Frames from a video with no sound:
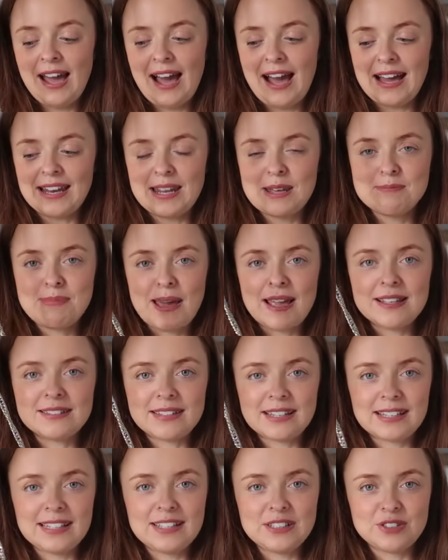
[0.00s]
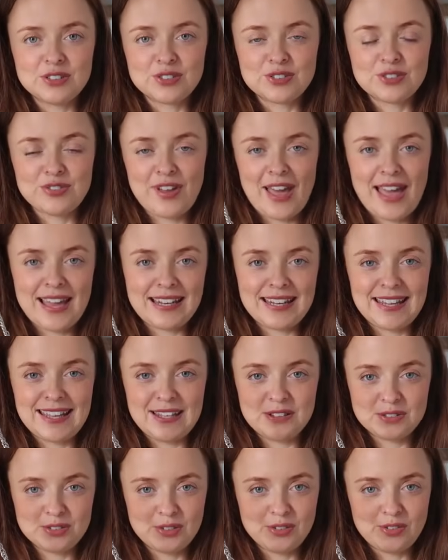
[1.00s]
and it basically does for
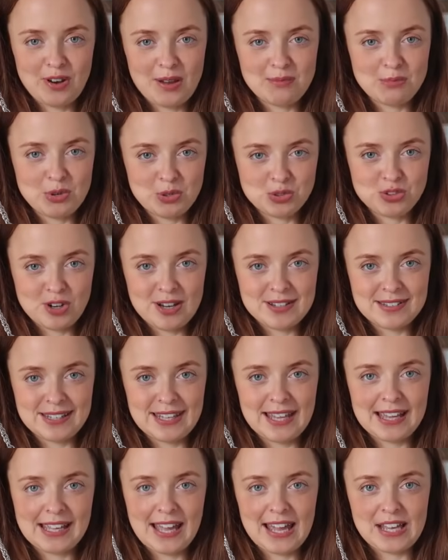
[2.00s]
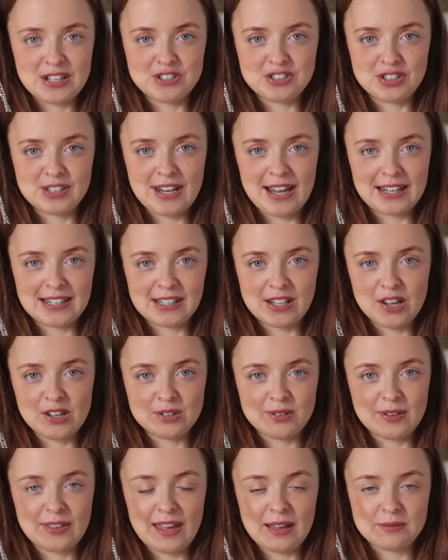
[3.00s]
any sort of like more dressy occasion, and it
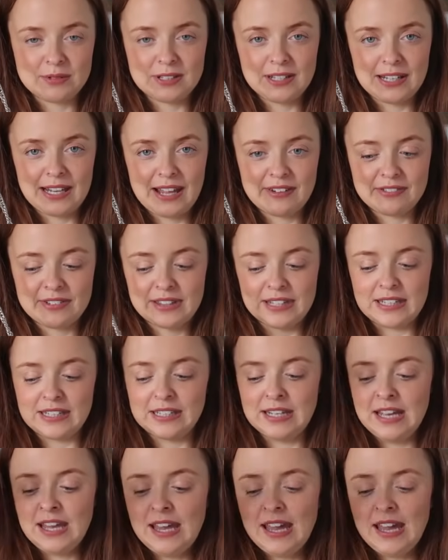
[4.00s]
goes with absolutely everything.